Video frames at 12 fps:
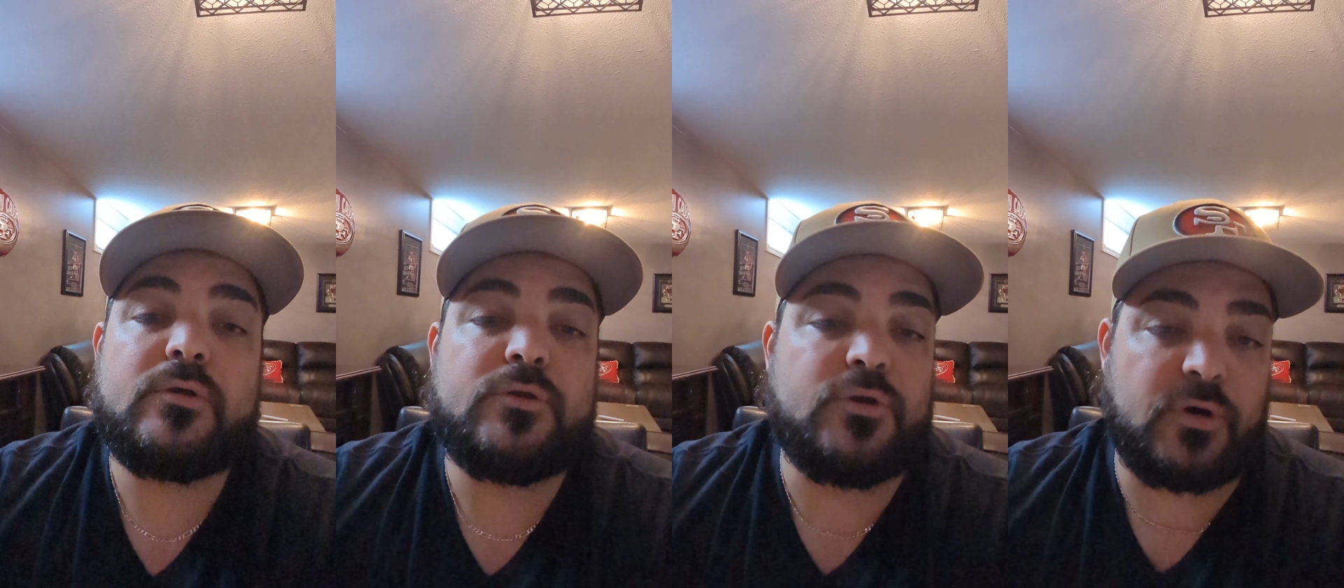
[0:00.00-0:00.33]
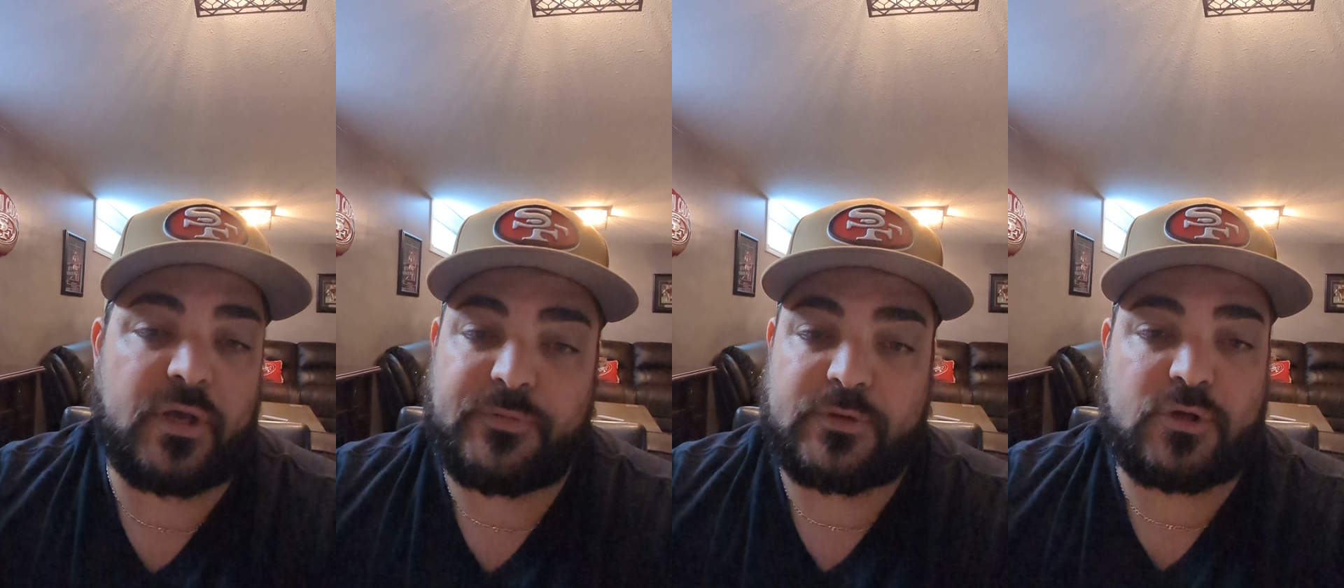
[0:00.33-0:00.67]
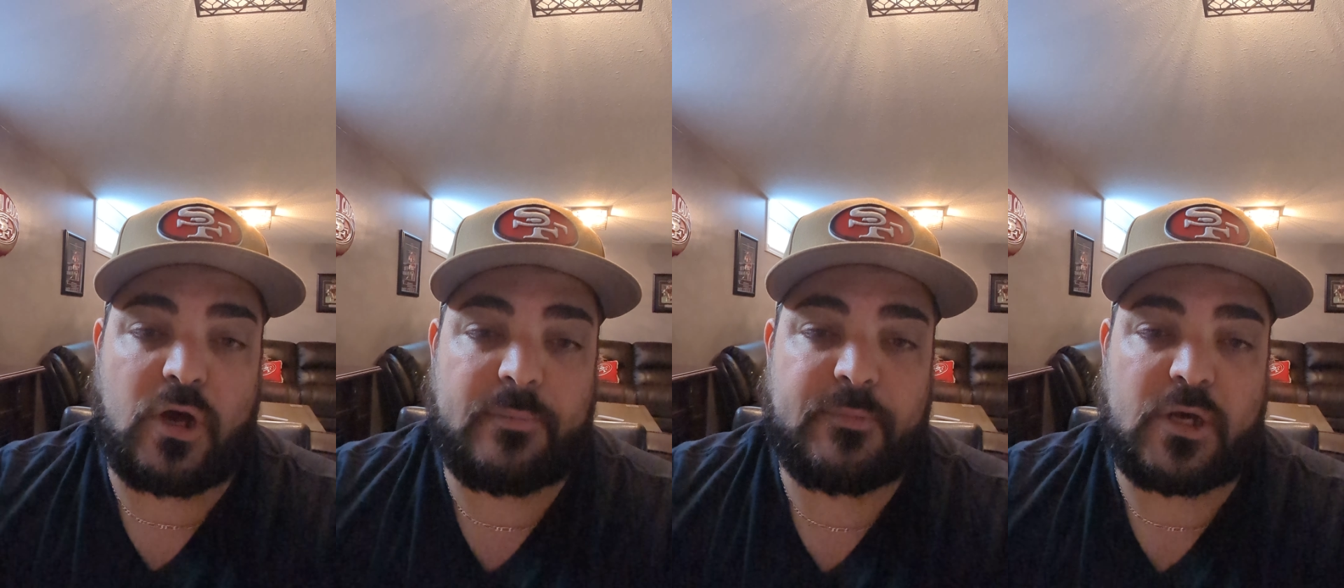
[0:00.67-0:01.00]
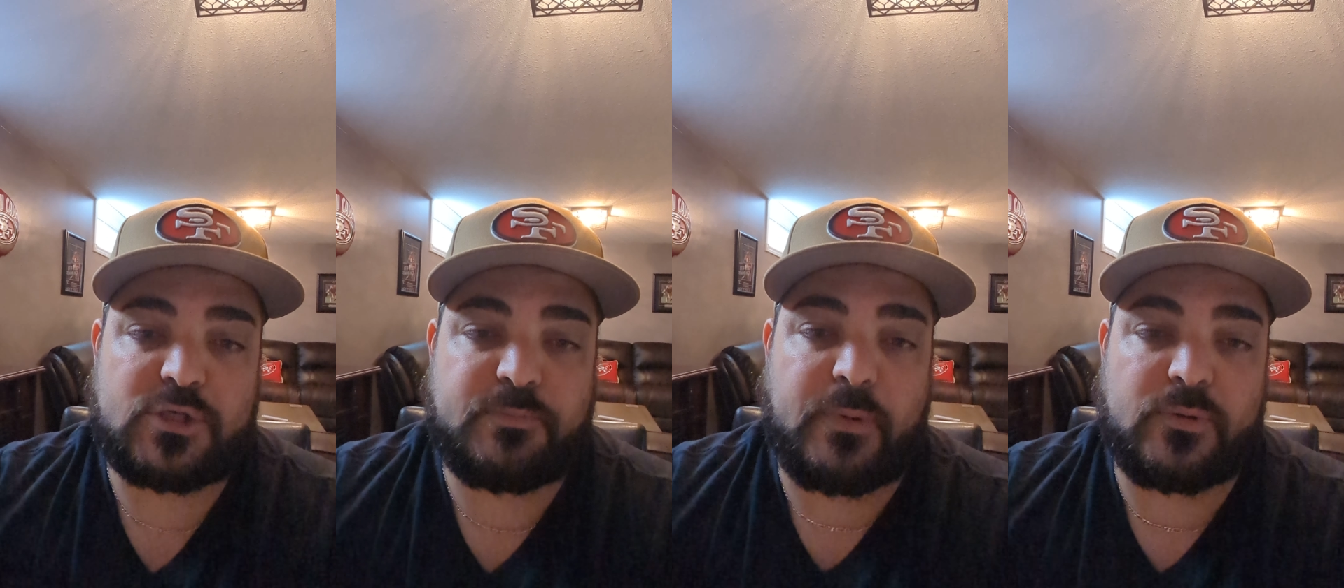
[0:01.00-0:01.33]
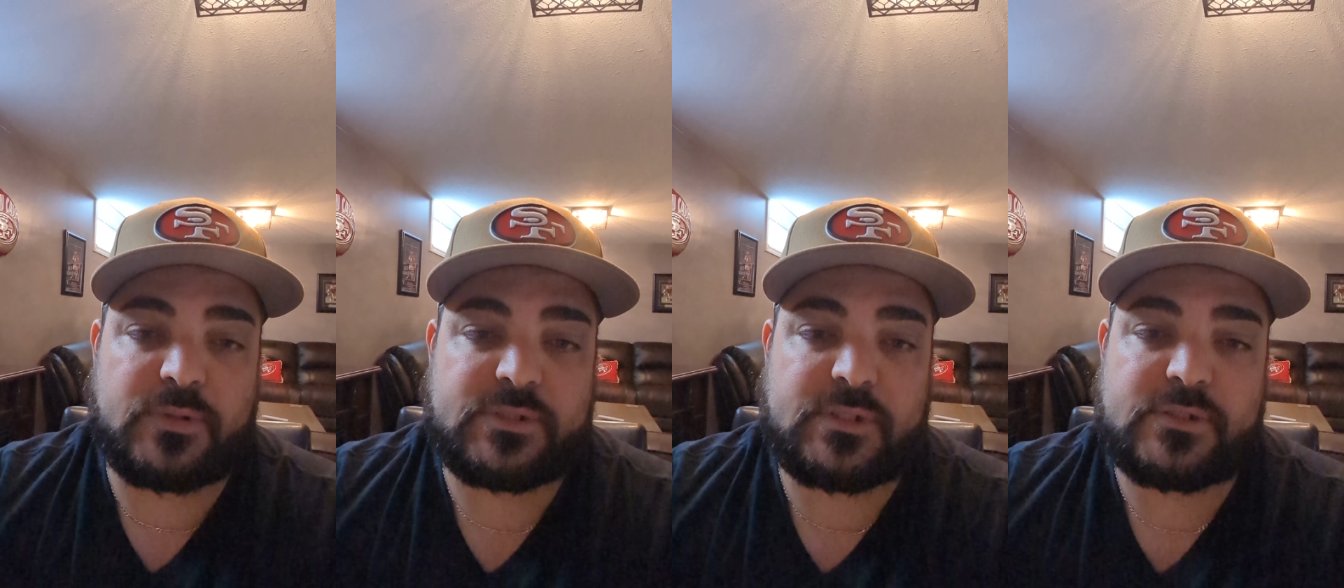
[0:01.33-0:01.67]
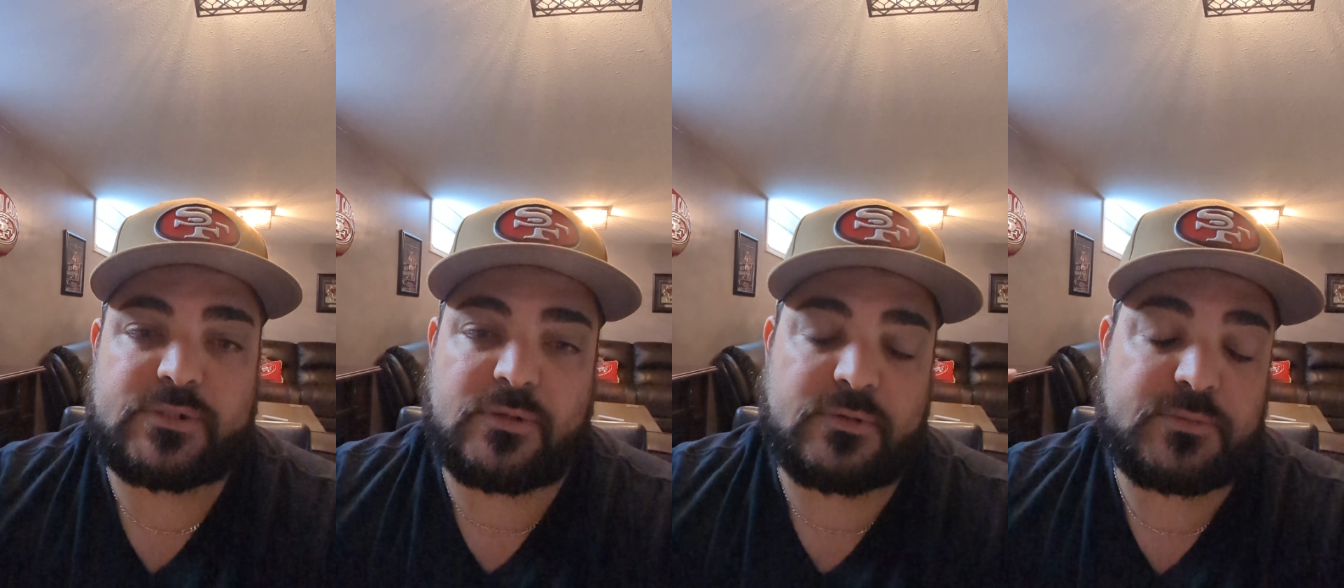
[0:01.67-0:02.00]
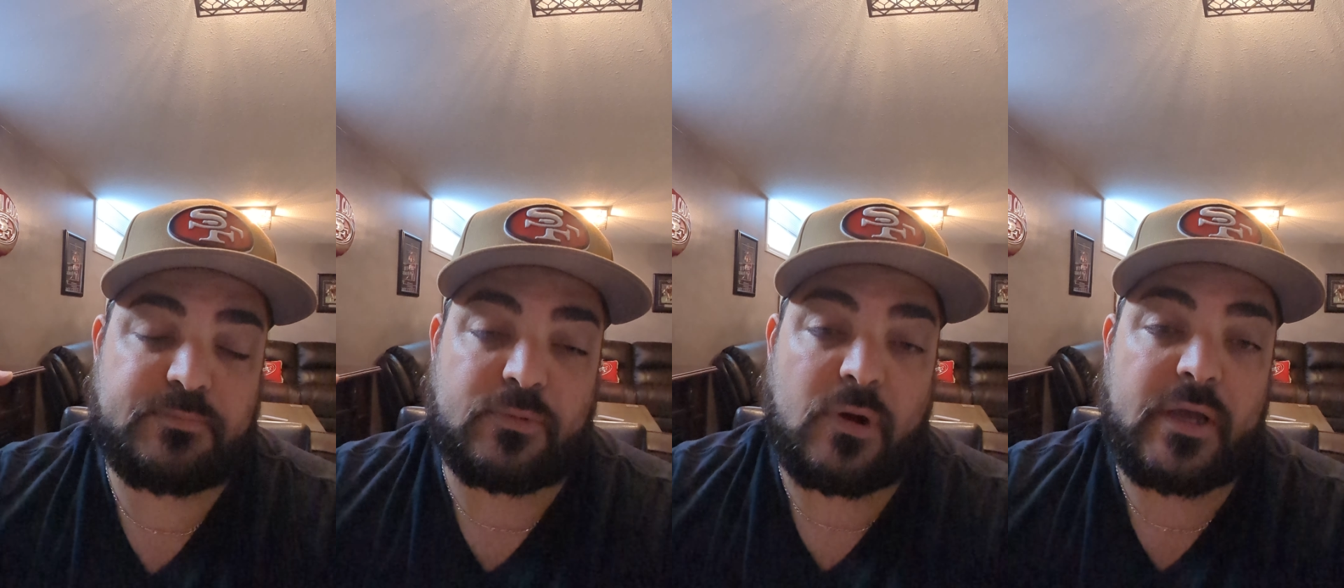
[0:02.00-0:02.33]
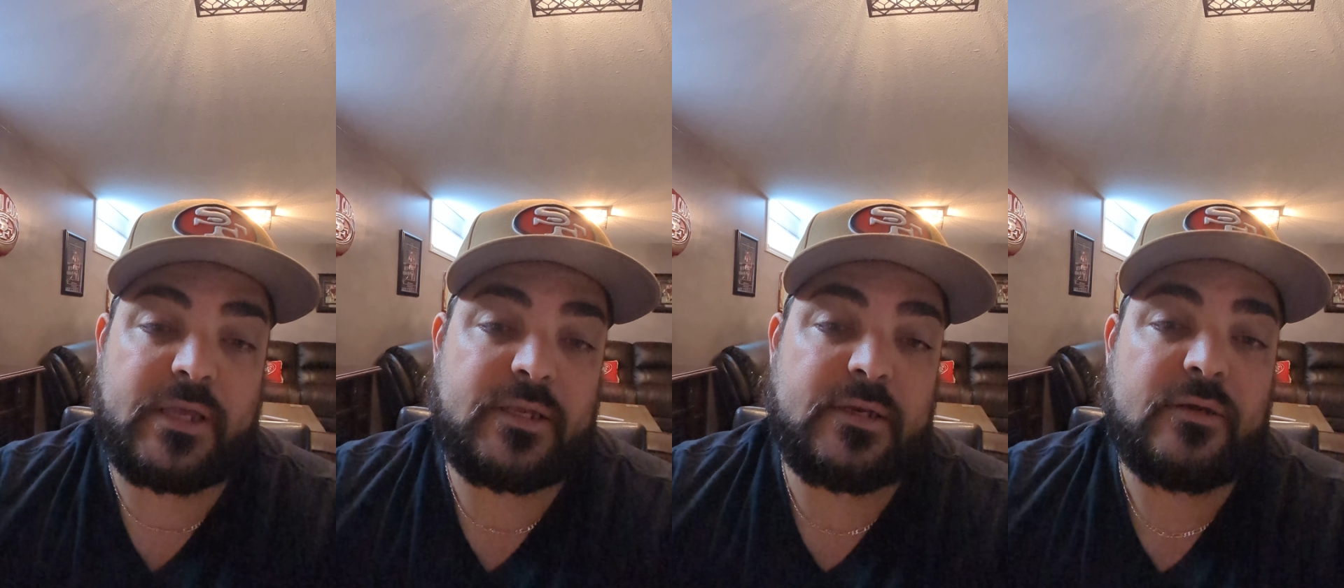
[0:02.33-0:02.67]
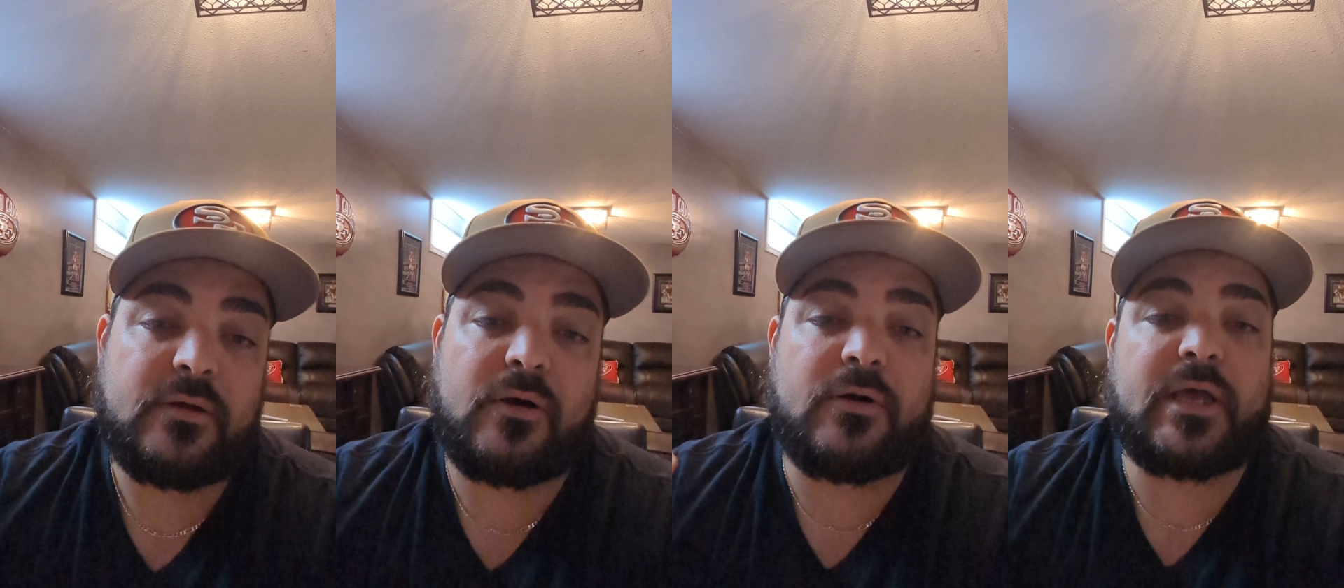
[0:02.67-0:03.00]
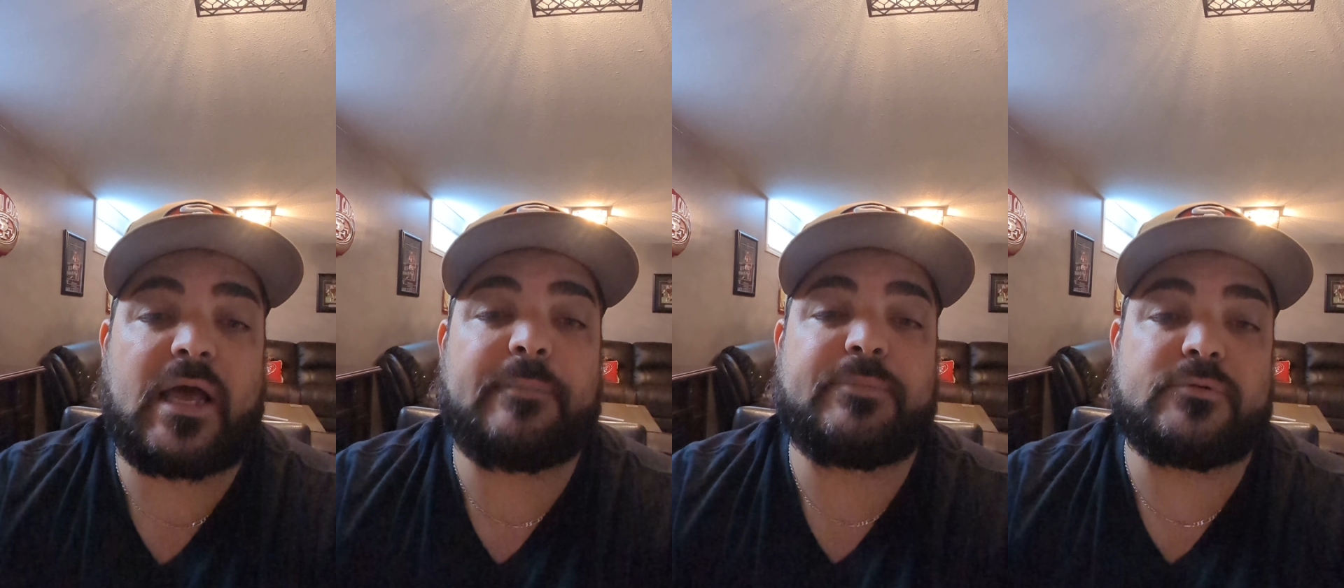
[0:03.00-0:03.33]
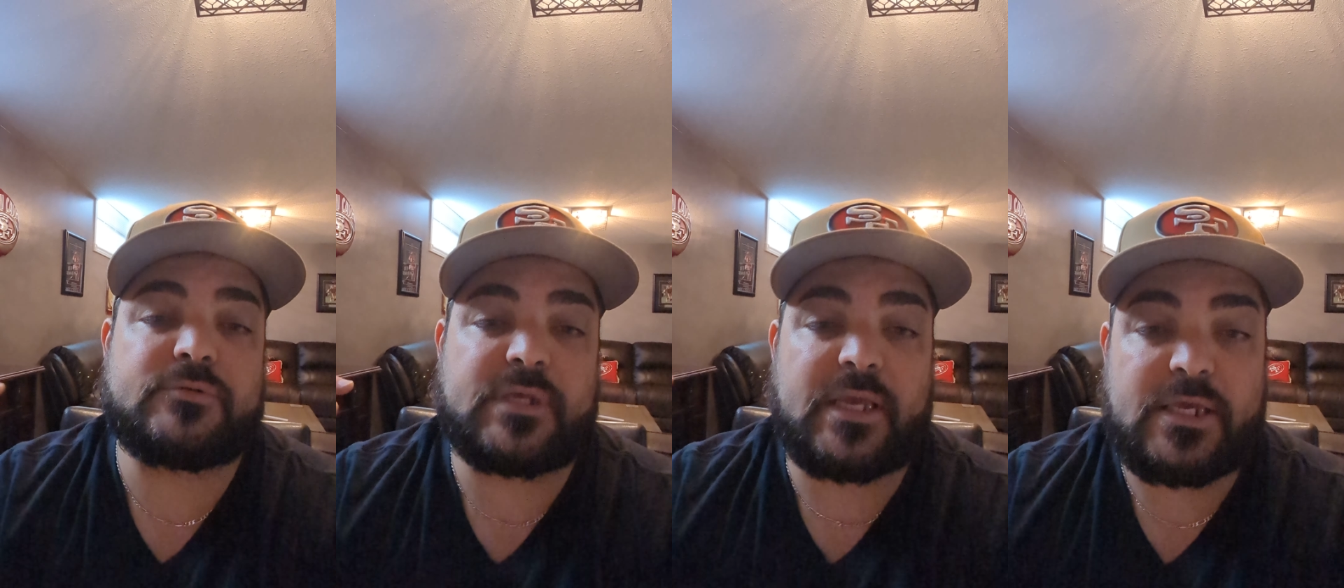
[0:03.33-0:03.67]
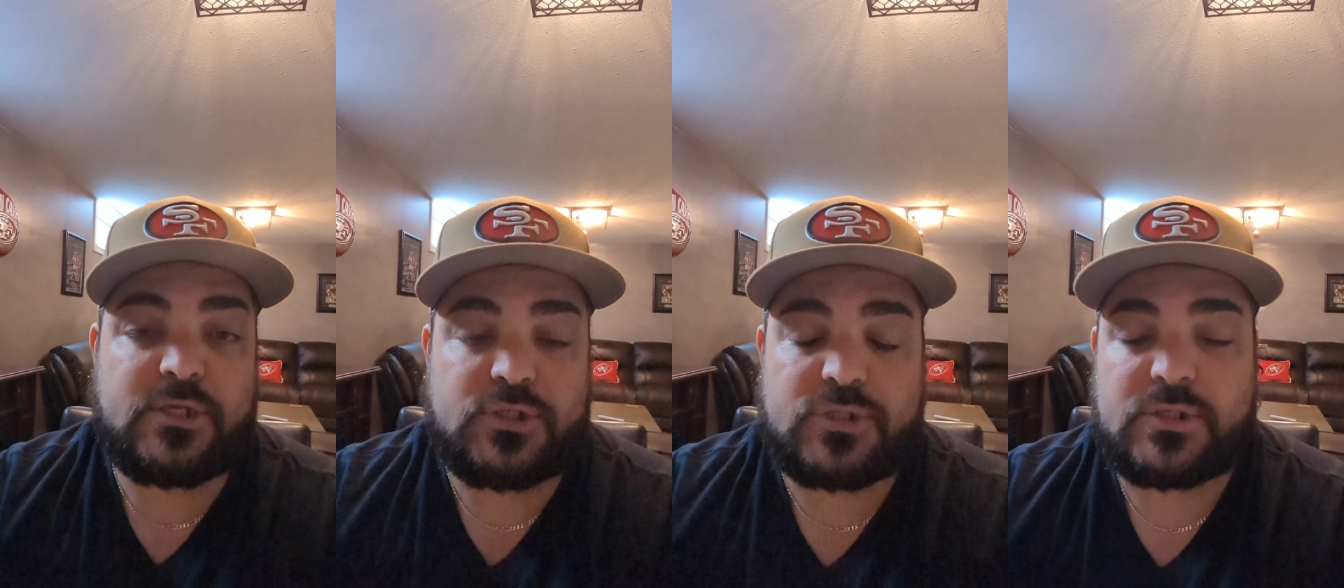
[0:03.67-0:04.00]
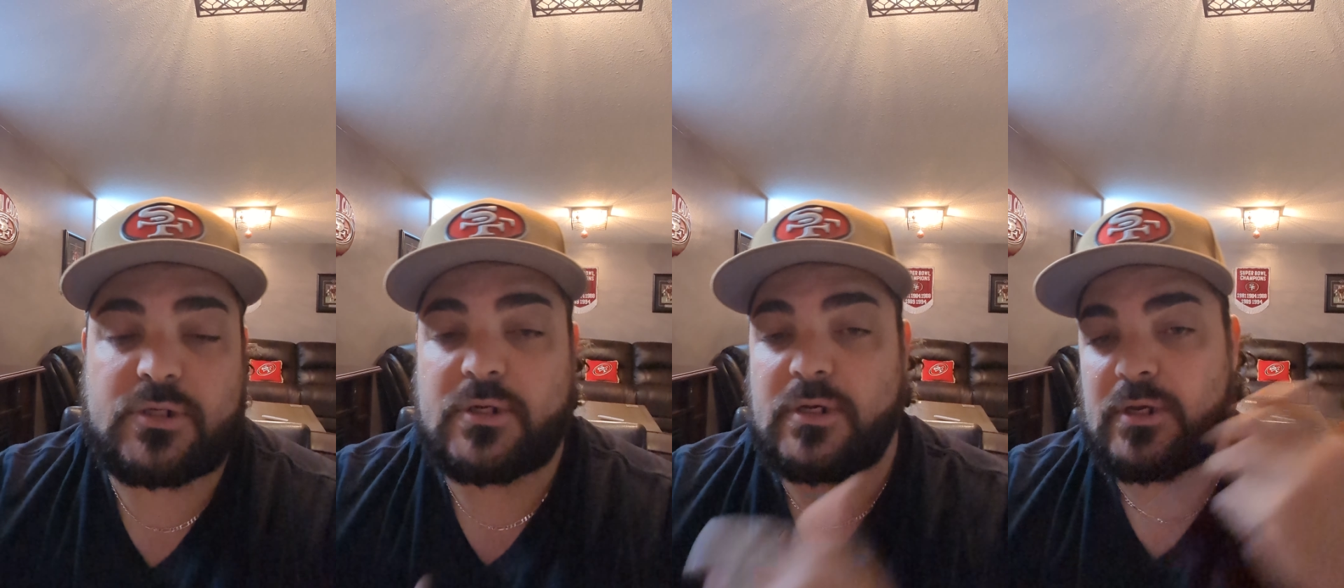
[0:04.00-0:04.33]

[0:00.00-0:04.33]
you'll get the top-notch bonuses. So it's Brian, all capitals, H,